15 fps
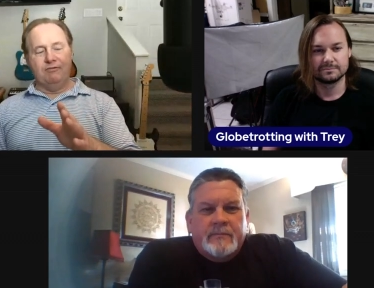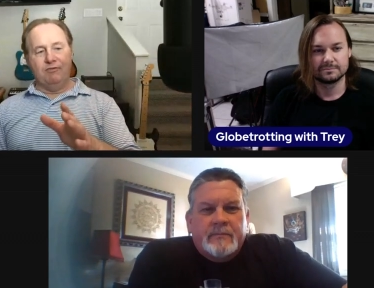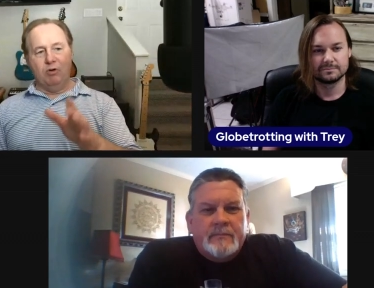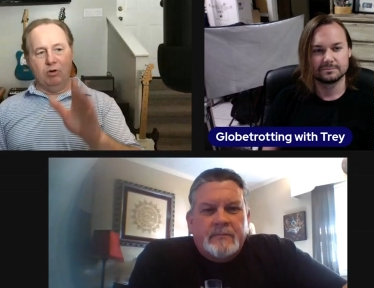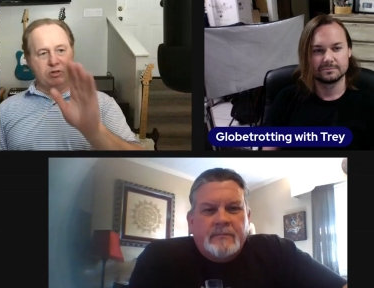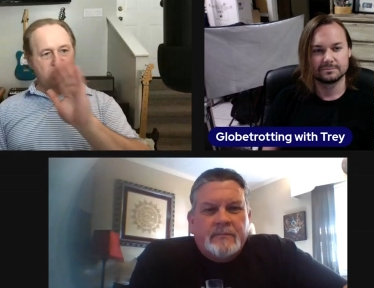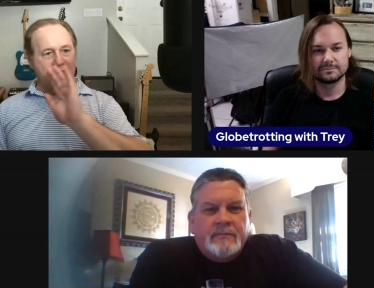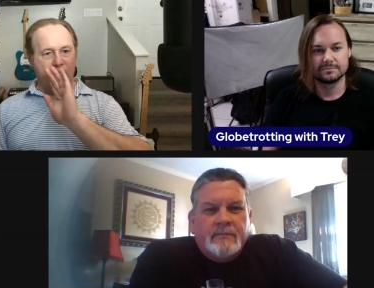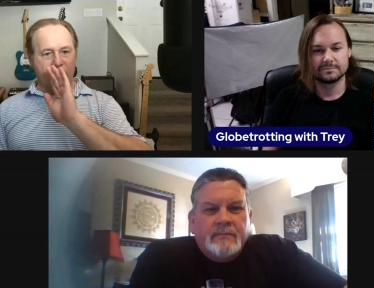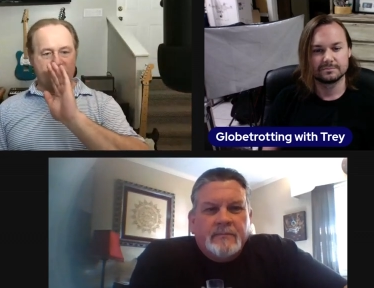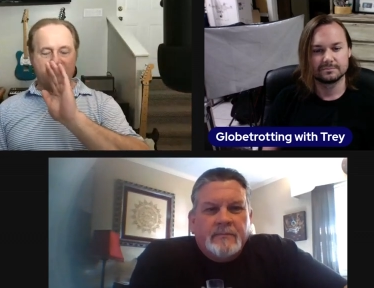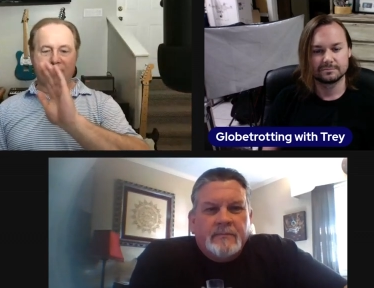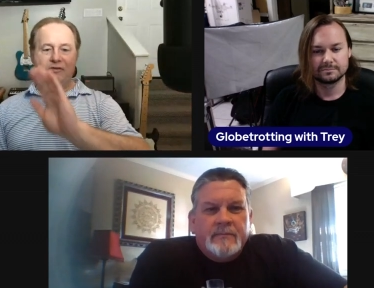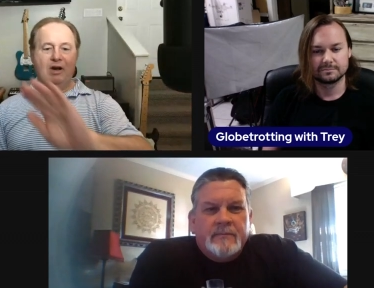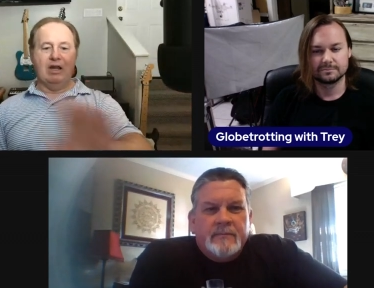Speaker 1: the Ford tent,
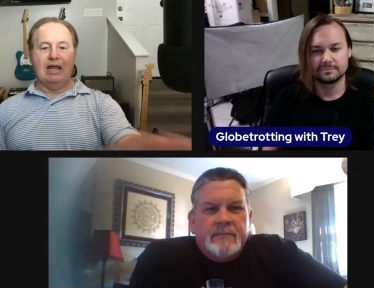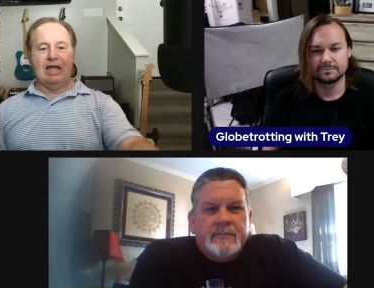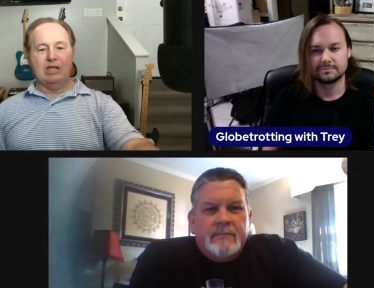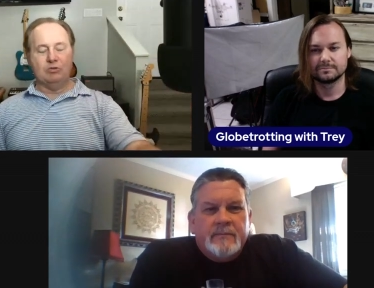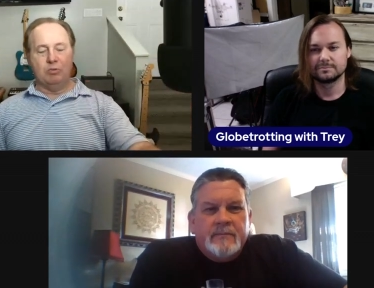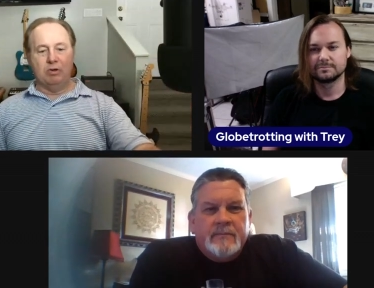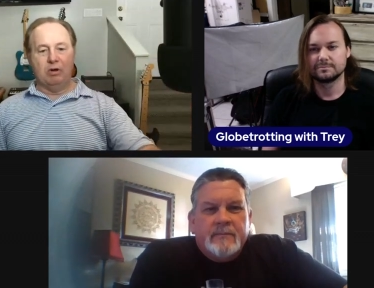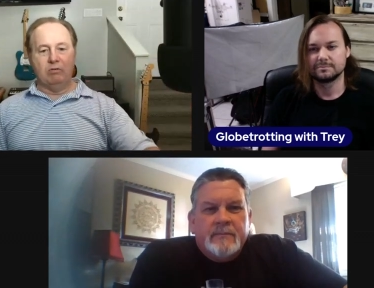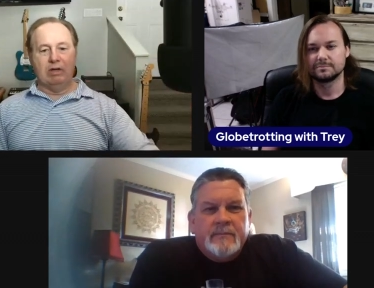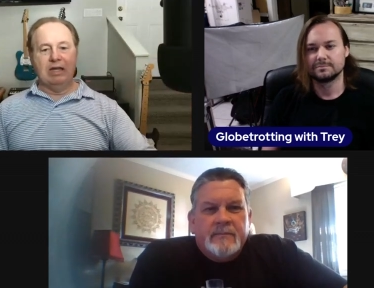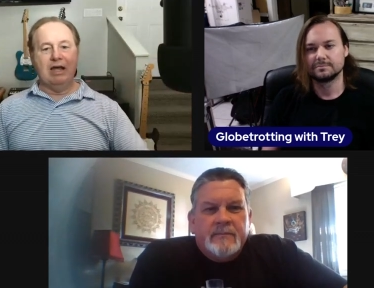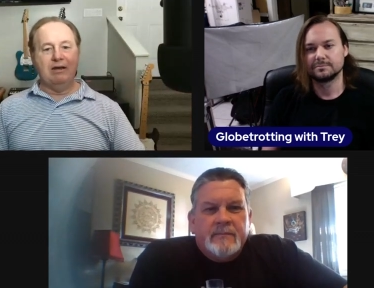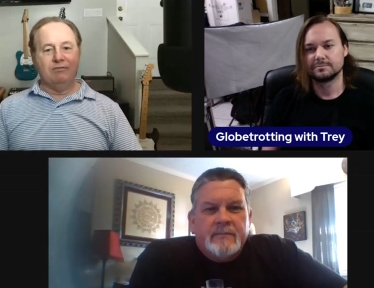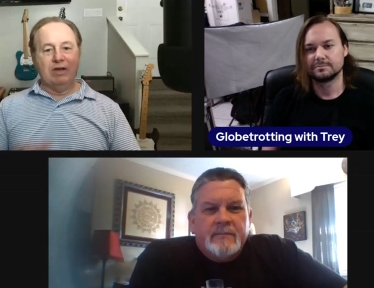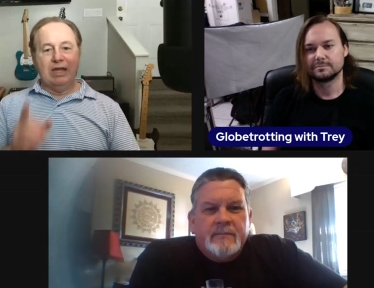was the very last one on the
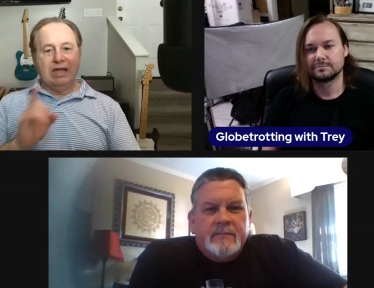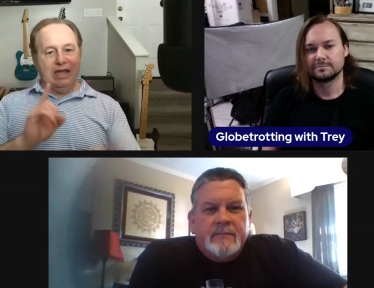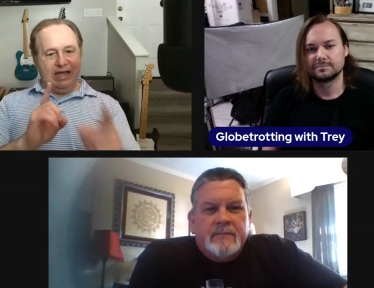left.